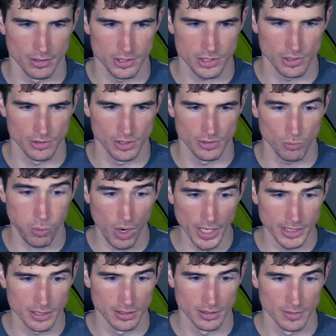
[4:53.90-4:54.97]
slowly,
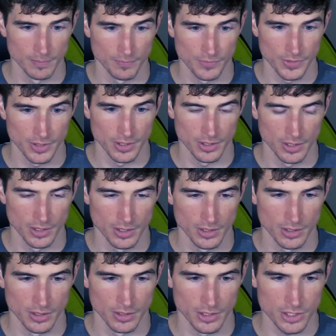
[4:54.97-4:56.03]
what?
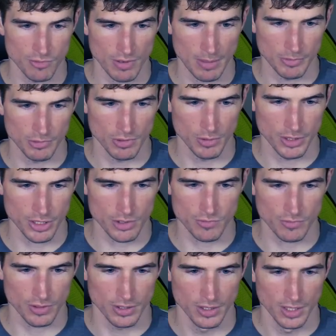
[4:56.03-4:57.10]
Does it wrap the rope? It
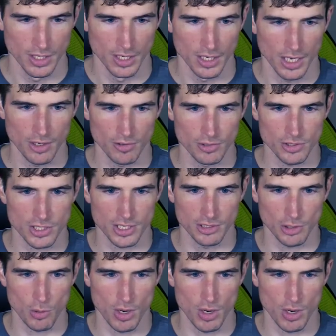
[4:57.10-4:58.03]
doesn't, I don't understand the